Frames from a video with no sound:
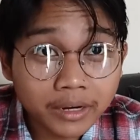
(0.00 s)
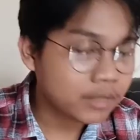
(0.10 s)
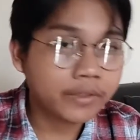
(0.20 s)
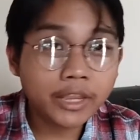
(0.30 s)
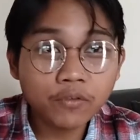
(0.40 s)

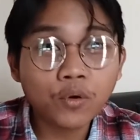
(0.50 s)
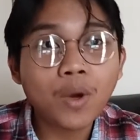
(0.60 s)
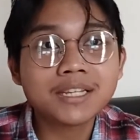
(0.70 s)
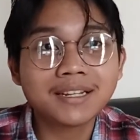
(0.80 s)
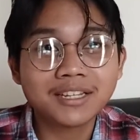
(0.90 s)
Thank you for
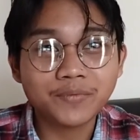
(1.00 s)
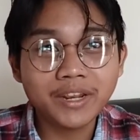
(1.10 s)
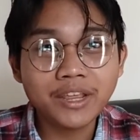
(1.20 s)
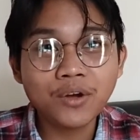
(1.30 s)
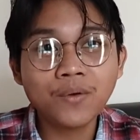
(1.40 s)
watching this
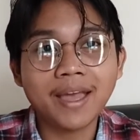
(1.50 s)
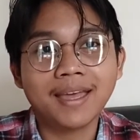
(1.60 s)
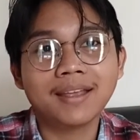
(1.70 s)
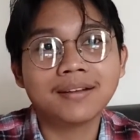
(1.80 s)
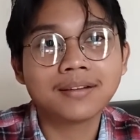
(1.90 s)
video
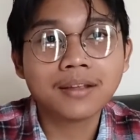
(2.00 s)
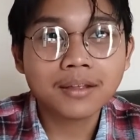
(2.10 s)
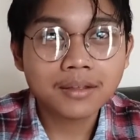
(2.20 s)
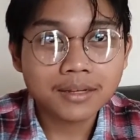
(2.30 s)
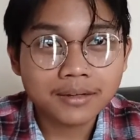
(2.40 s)

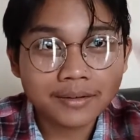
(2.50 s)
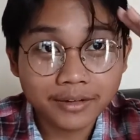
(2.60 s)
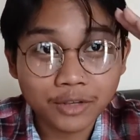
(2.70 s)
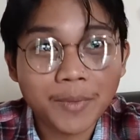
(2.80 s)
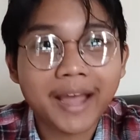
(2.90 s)
and
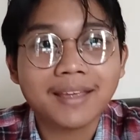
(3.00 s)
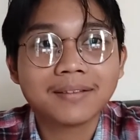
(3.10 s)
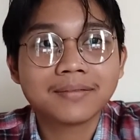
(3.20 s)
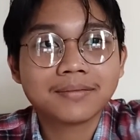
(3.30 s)
goodbye.